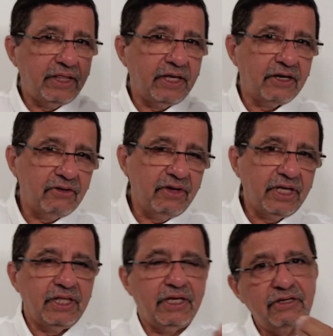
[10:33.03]
they are
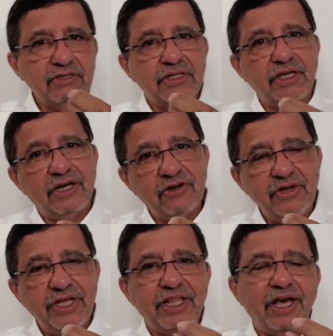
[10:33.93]
doing this, they are
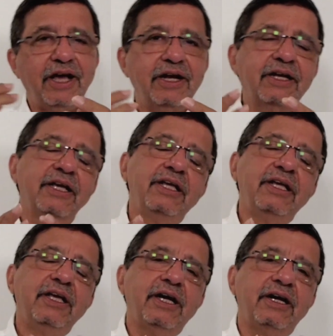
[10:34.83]
doing that,
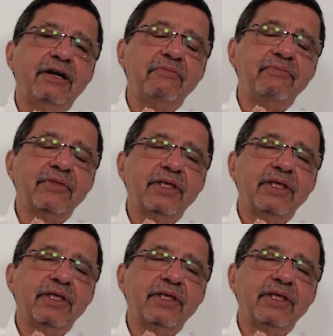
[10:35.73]
um,